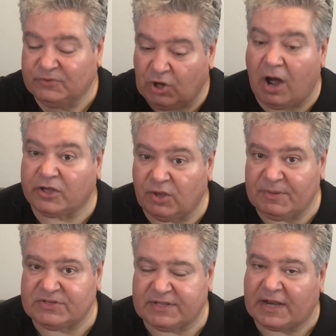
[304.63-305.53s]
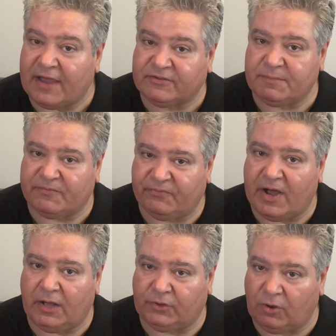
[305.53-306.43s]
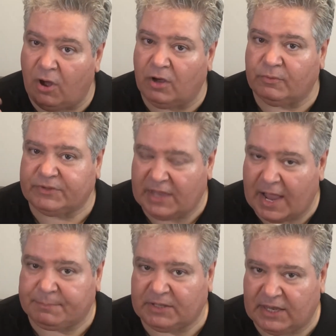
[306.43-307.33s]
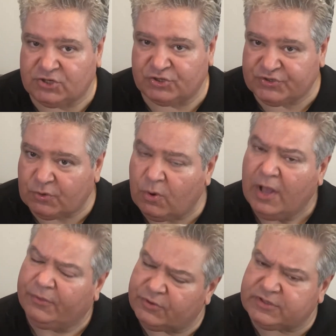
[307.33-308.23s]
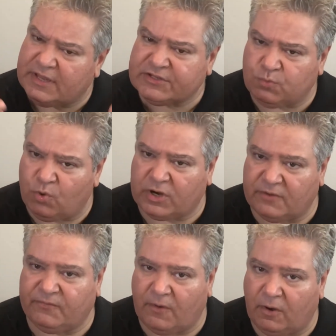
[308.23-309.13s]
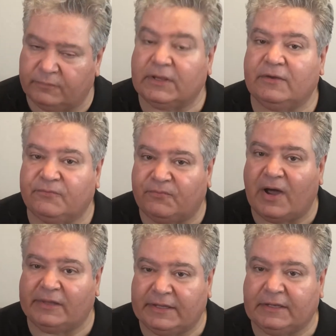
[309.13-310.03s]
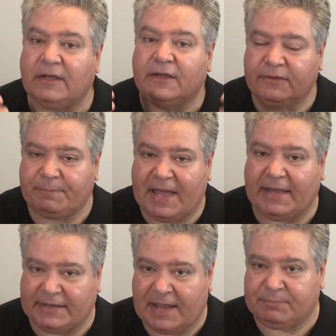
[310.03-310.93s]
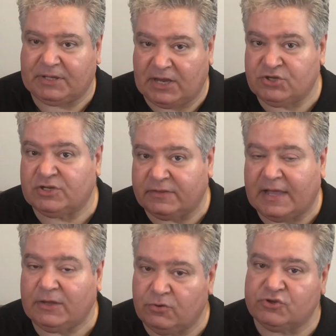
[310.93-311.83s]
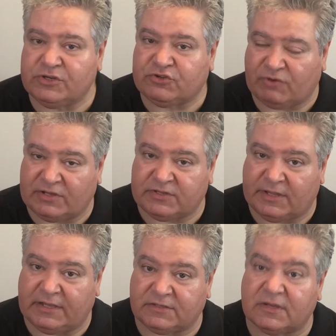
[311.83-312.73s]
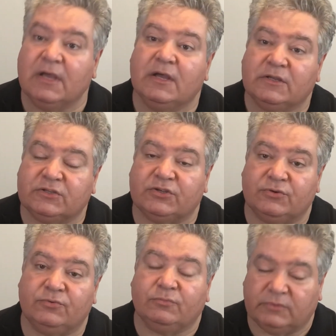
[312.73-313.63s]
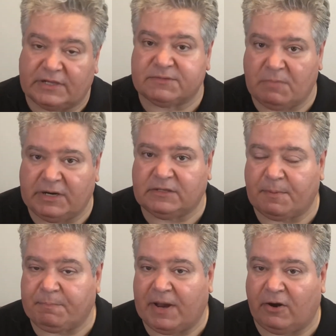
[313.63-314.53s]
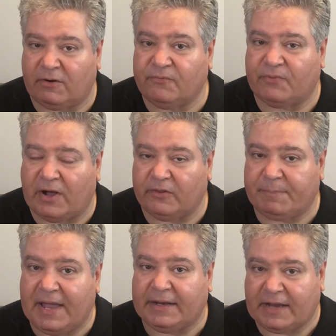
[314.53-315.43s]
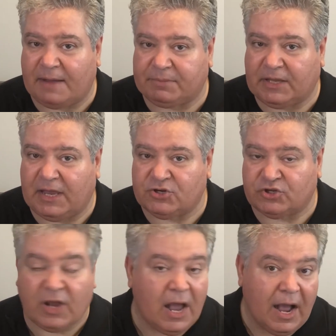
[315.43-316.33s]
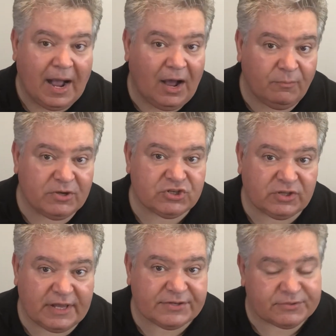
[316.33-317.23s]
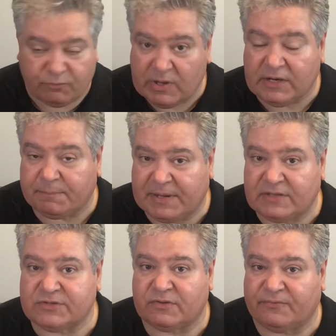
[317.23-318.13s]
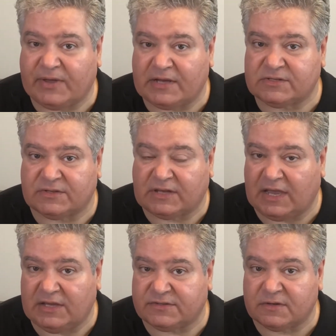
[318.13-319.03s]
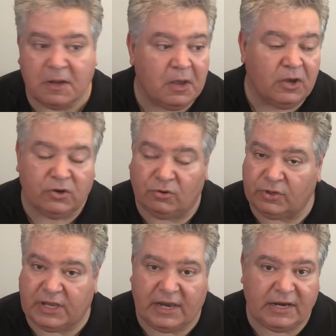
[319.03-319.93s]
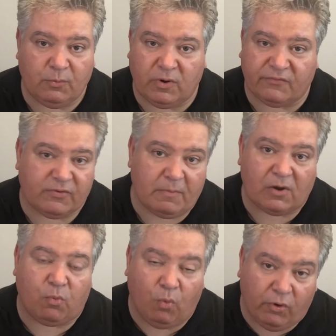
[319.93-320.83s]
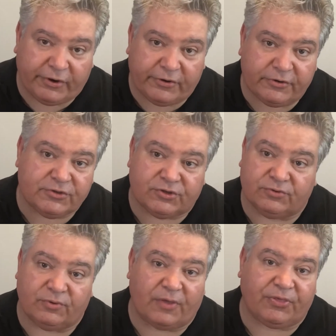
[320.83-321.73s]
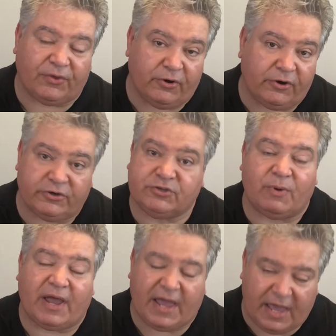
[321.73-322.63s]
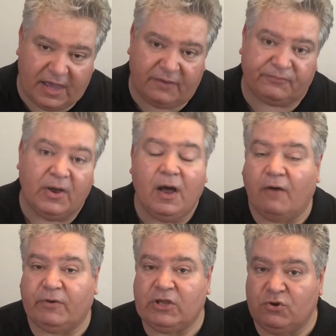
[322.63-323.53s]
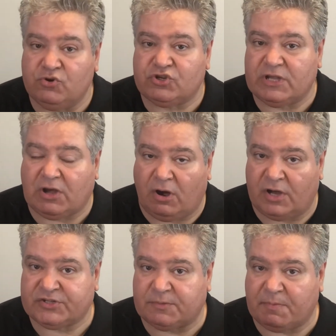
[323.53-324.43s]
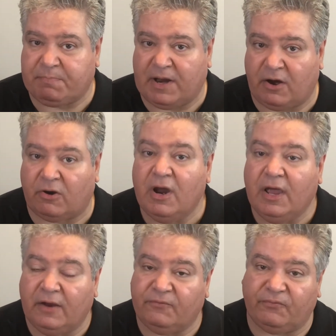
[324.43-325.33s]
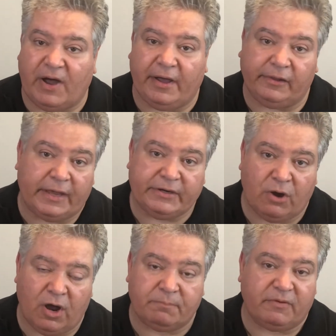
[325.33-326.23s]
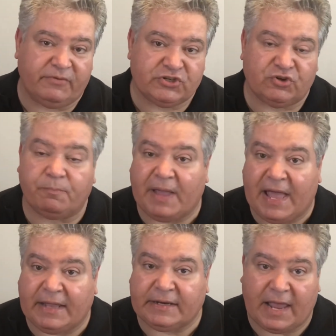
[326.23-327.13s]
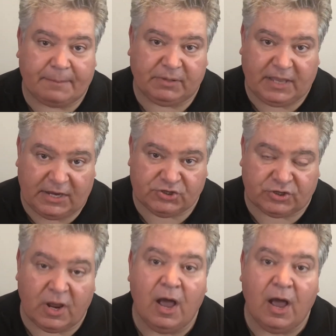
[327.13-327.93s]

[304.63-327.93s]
documents that have to be filed along with the application, so there's less work involved in filing the patent application, and that usually translates to less money to prepare and file the patent application. How much less really depends on the facts of the case. You're looking anywhere from a quarter to a third to a half of what it usually costs to prepare and file a non-provisional patent application.